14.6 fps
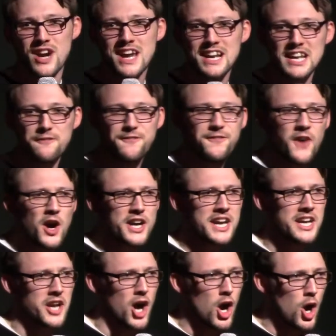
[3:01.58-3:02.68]
really
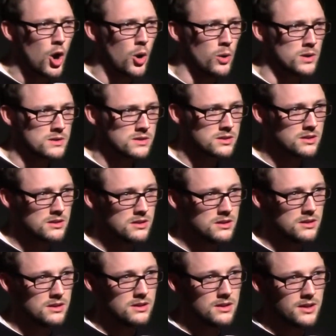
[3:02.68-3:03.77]
fucking old.
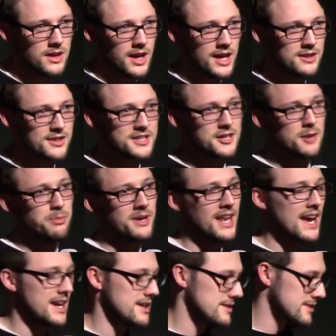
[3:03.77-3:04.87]
I looked it up online,